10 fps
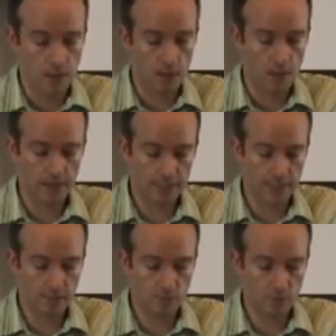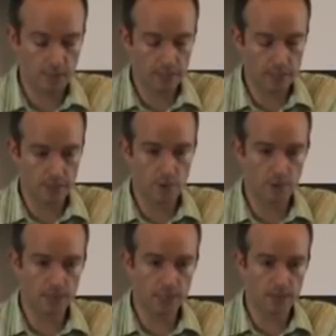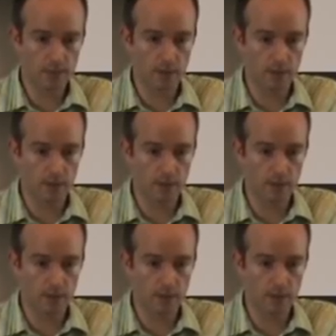An example is a public